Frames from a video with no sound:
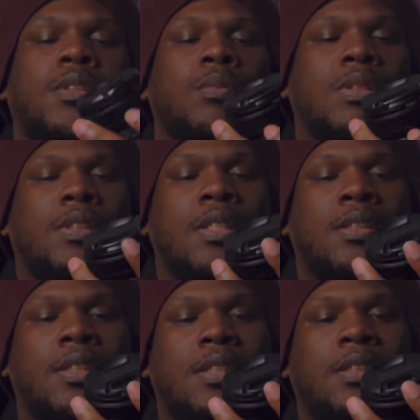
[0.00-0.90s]
was it
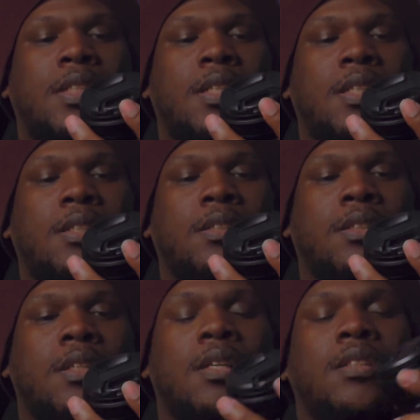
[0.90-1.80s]
16
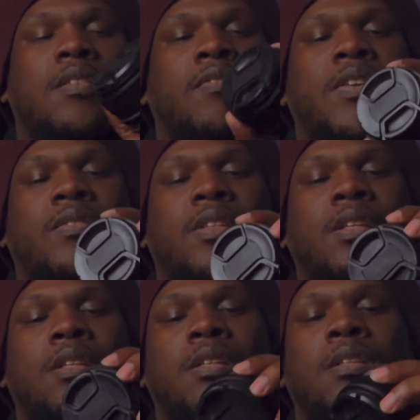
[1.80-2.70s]
to
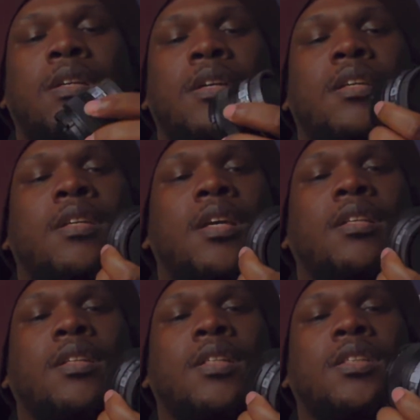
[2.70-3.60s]
50 kit
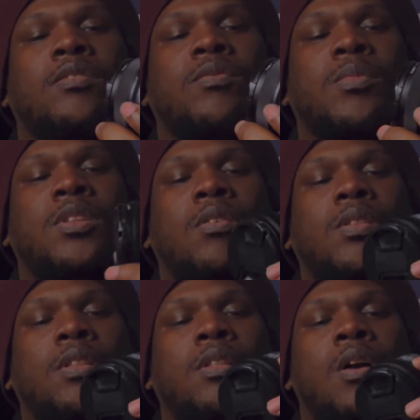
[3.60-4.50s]
lens from
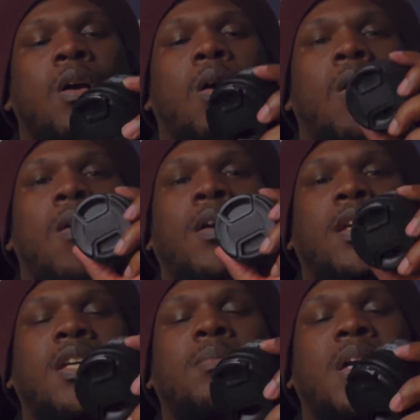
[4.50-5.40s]
Sony on
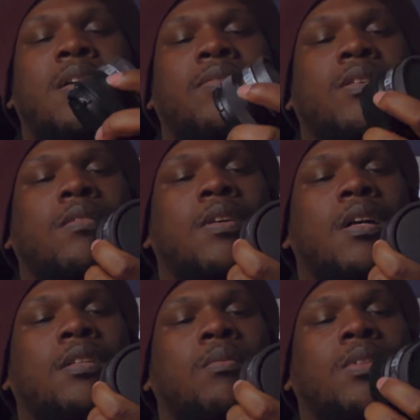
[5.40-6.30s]
eBay for
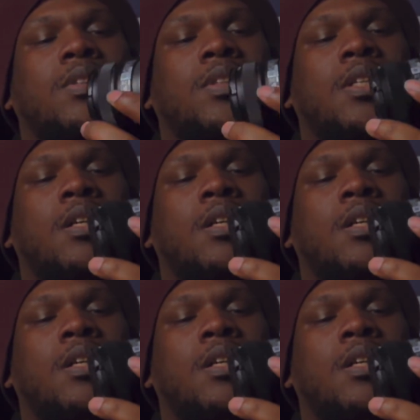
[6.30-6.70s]
around, I want to say